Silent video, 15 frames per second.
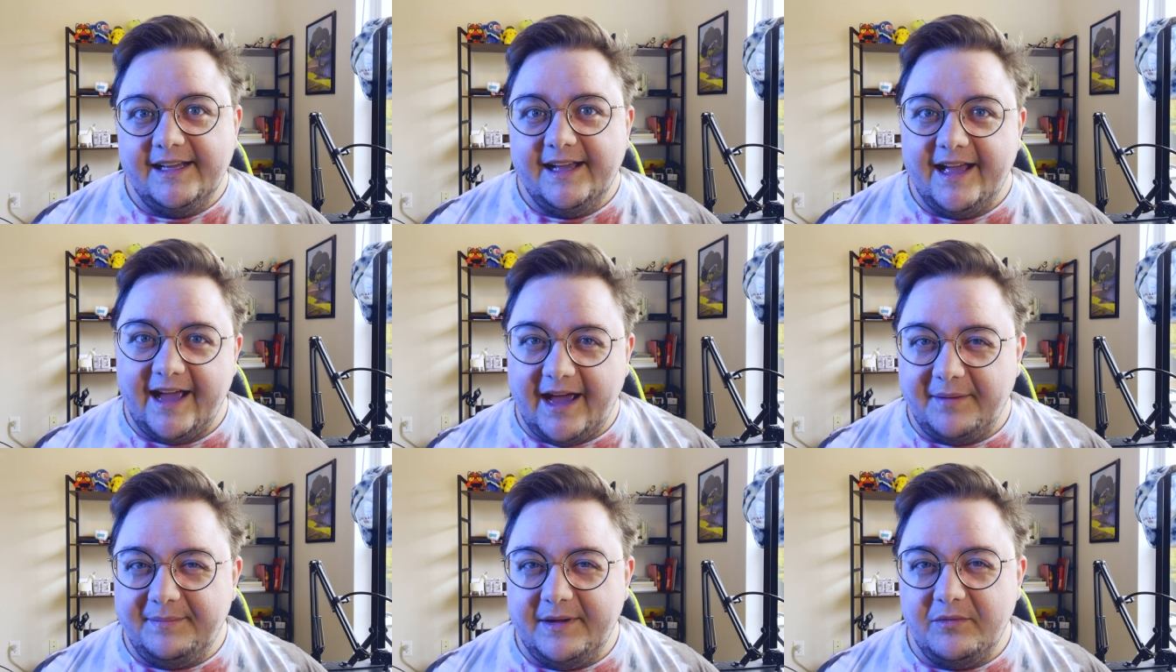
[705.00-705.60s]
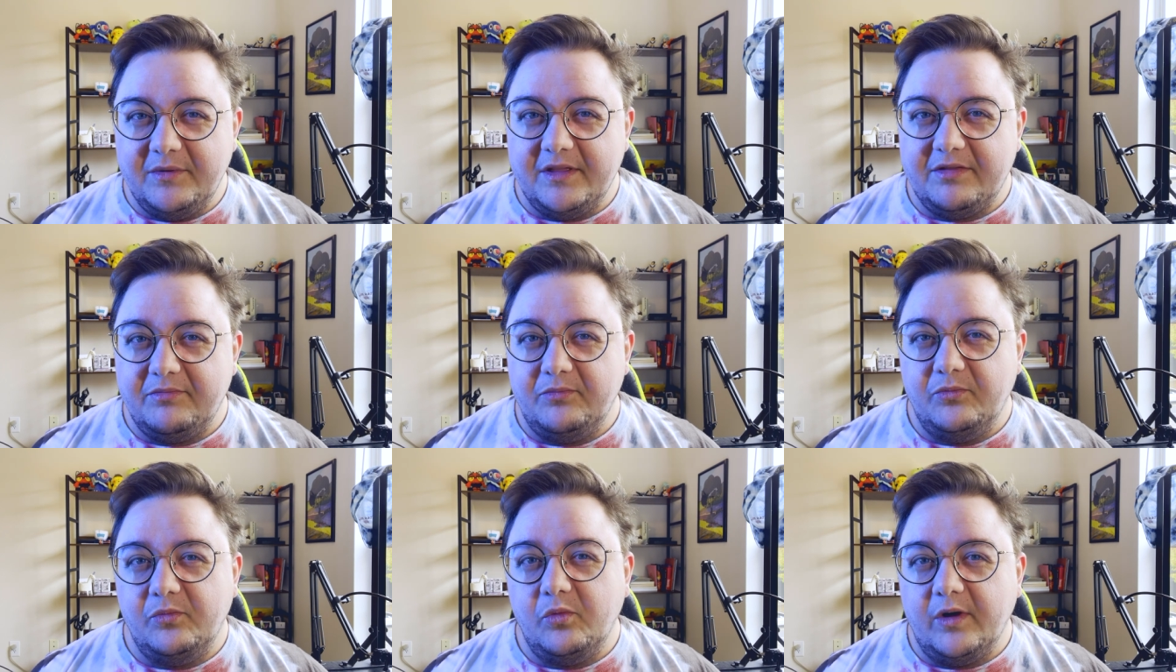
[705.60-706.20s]
happy with
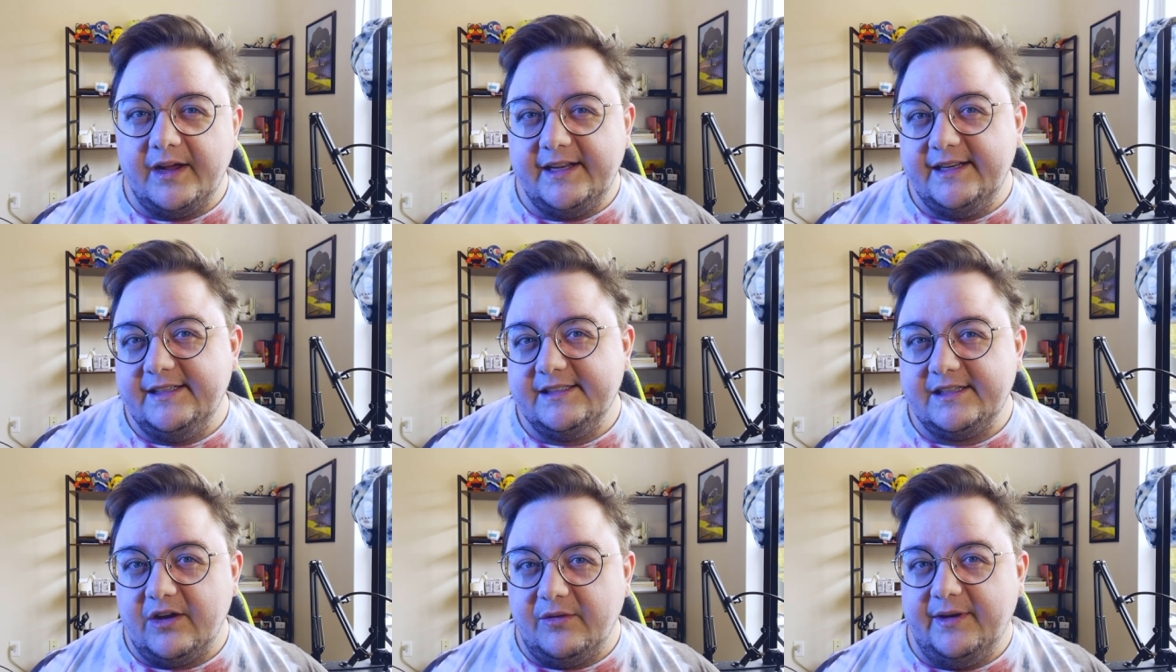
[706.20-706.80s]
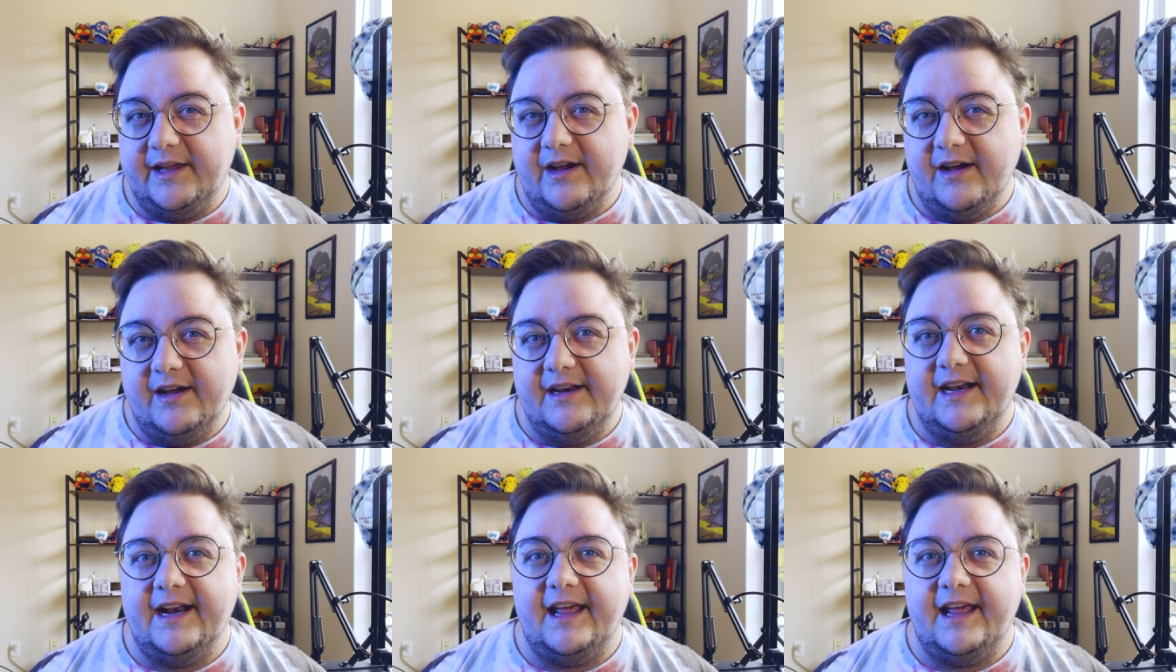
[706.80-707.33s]
what is going on,